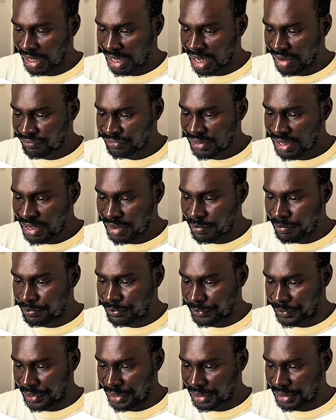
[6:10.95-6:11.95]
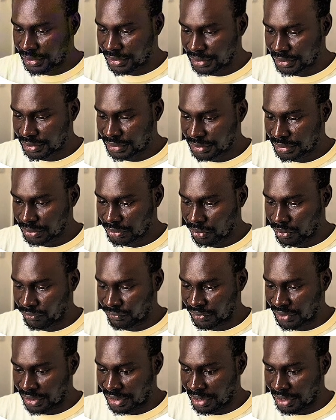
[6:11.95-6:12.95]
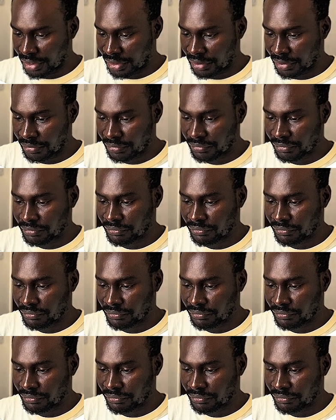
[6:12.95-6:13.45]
after a break of the